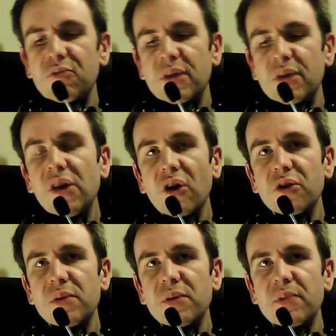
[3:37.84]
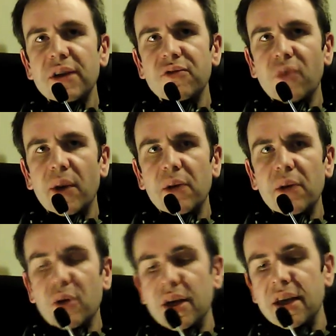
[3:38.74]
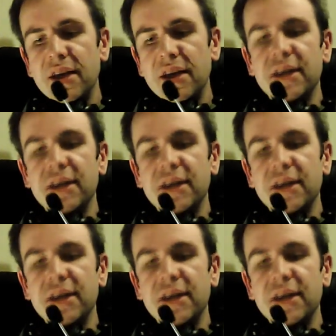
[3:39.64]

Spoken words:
not to be missed for my money.